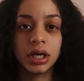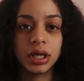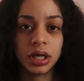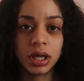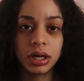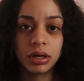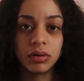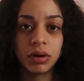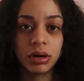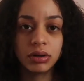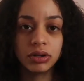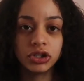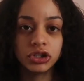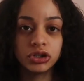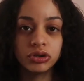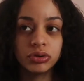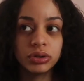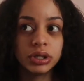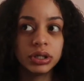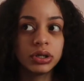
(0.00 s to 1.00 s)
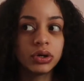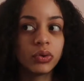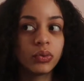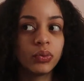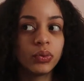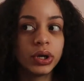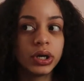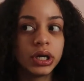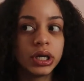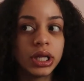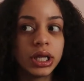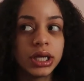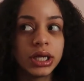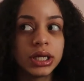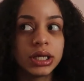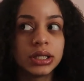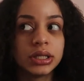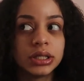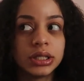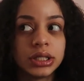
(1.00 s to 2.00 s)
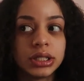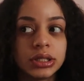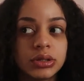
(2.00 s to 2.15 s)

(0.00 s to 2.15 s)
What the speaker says: And y'all know what I was doing? Wearing leggings.